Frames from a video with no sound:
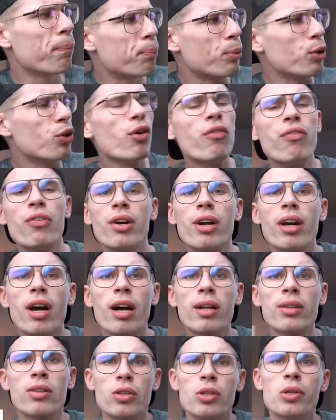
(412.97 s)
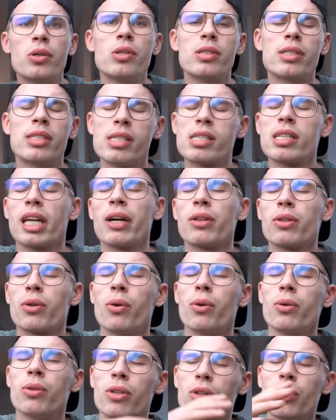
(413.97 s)
but you forgot to use discount
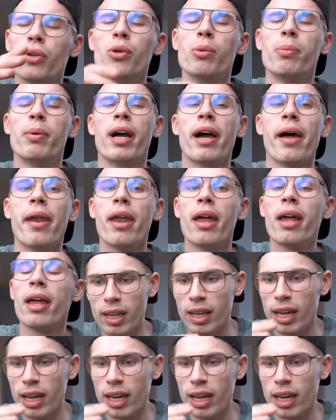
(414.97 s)
code CUBEHEAD.